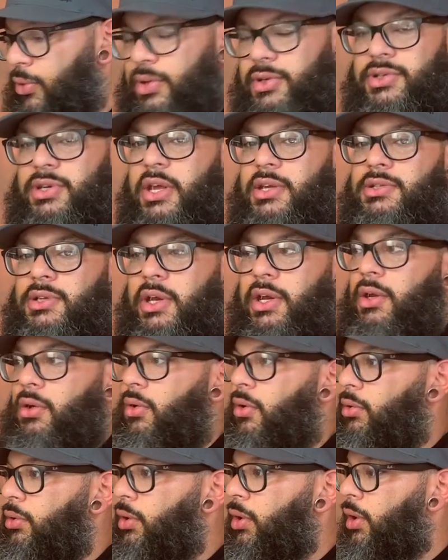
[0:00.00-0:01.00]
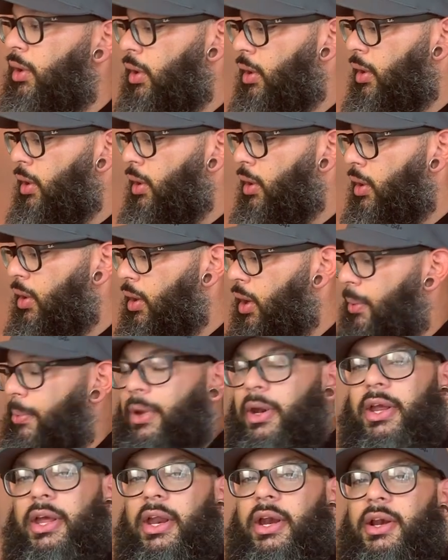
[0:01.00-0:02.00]
this gets any colder, I'm
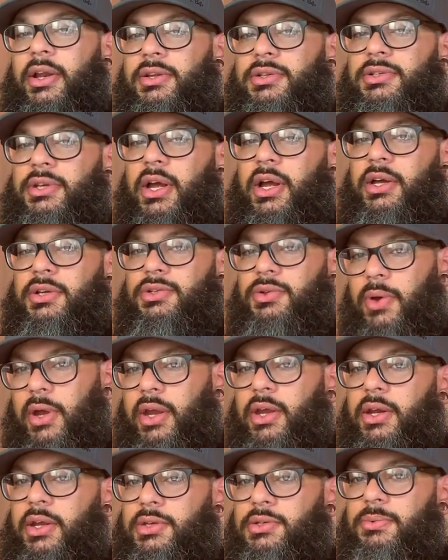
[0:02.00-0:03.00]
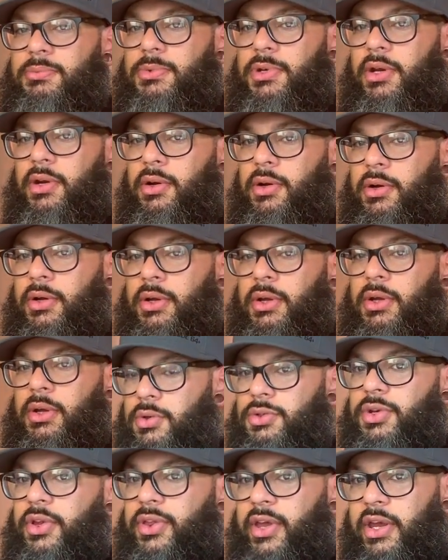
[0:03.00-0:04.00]
gonna get it inside so I can eat some dinner.
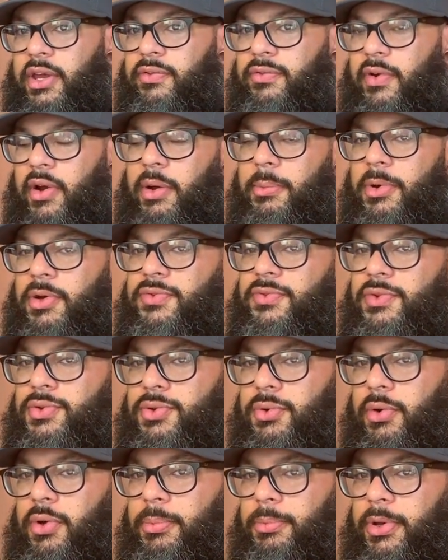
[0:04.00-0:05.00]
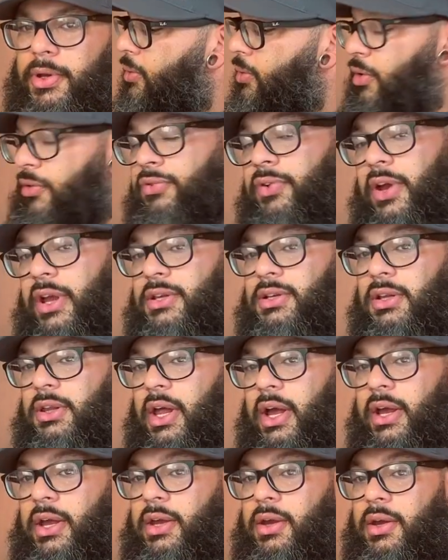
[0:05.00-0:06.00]
So thank you very much for joining me. Don't forget to
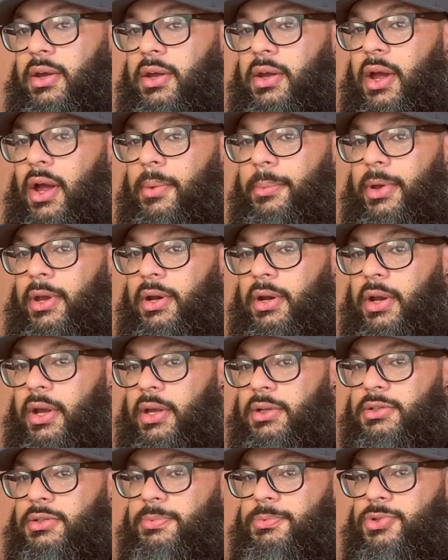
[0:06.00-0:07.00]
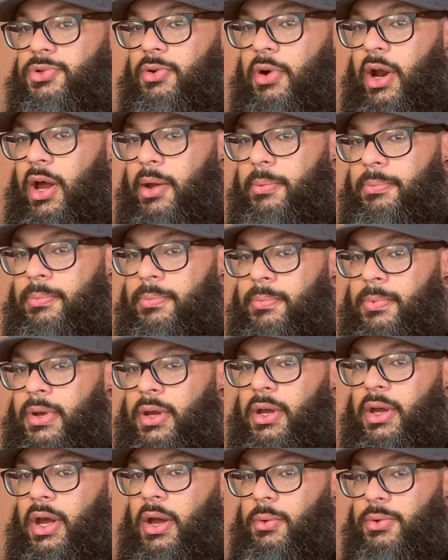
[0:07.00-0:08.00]
like, comment, and subscribe.
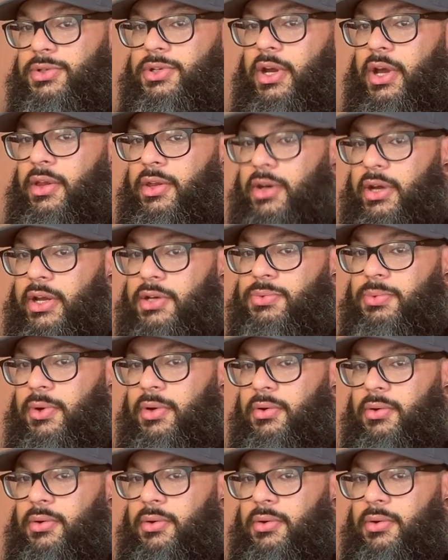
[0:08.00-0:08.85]
And we'll see you on the next one.